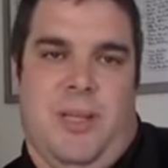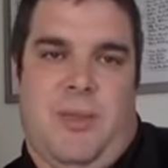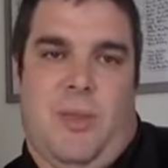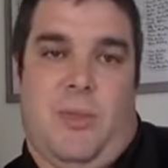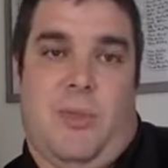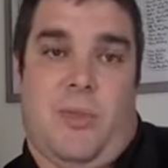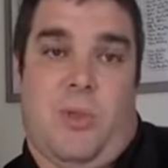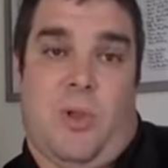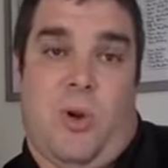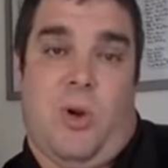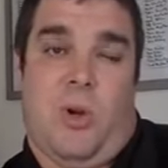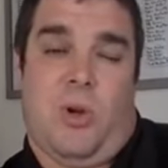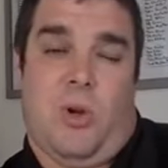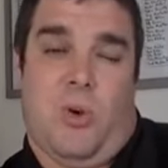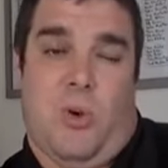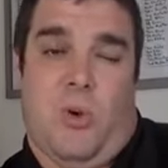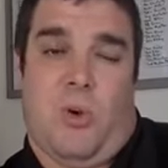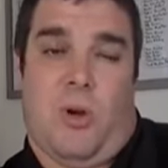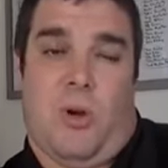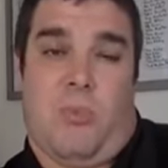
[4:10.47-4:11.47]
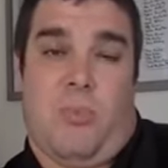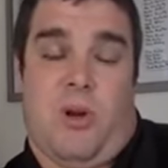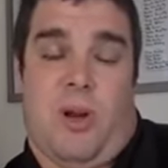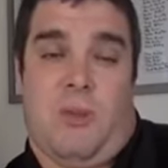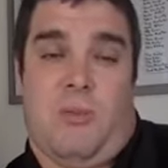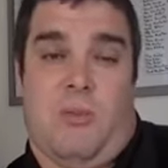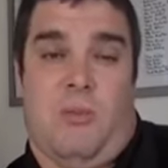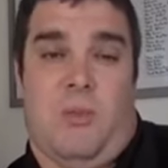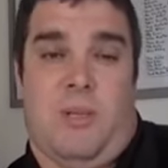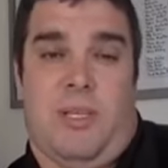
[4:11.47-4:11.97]
the third quarter,
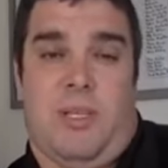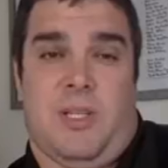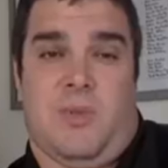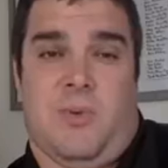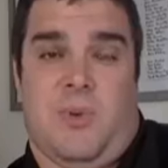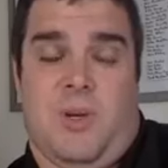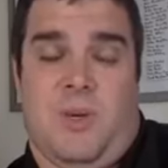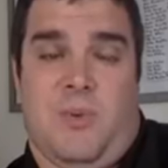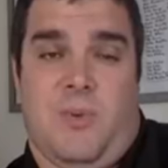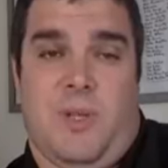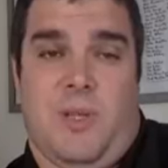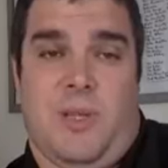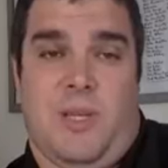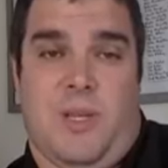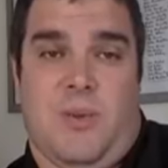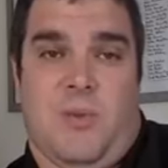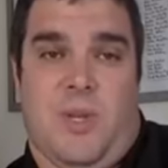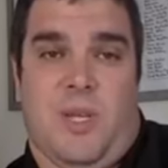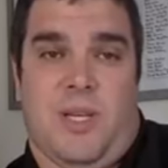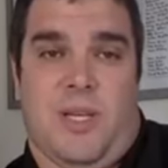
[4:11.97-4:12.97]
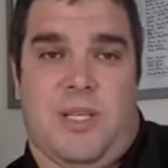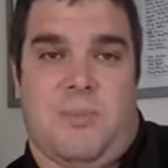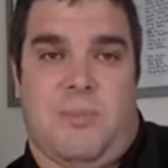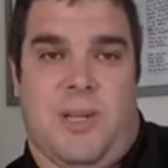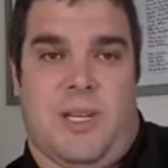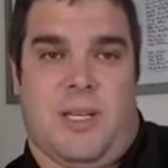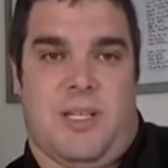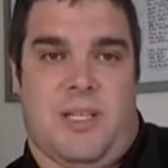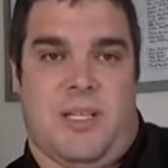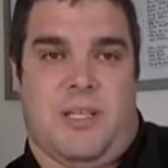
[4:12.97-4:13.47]
probably is when we
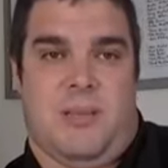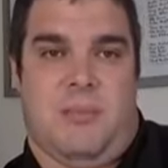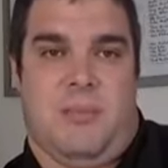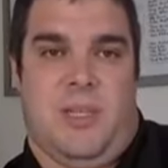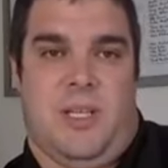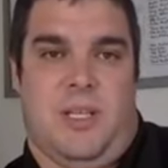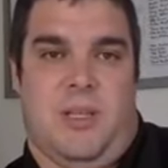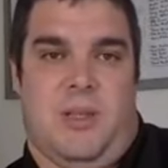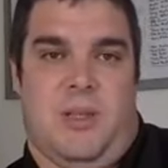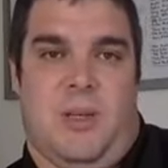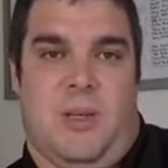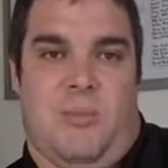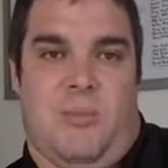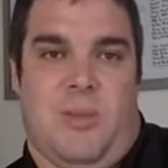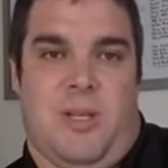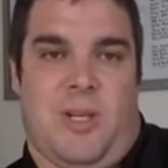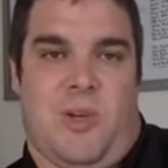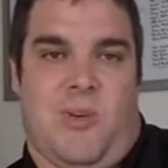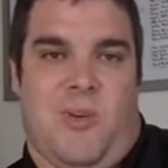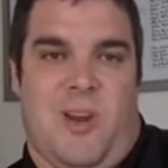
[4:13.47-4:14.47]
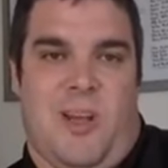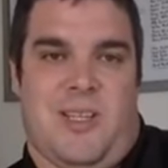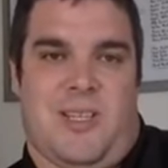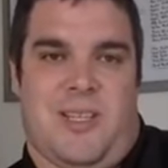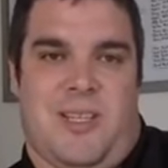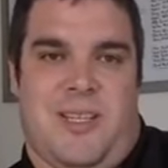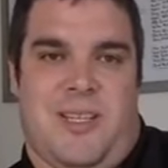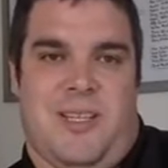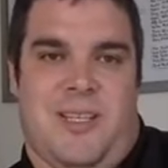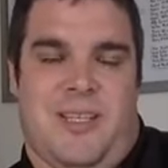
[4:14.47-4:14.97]
expect it to be a little bit
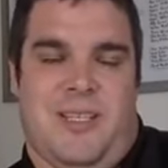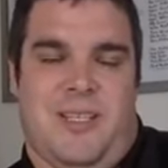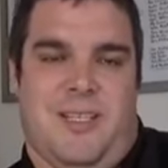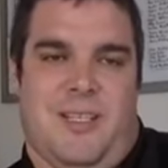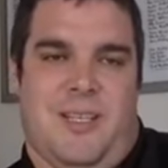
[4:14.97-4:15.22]
crazy.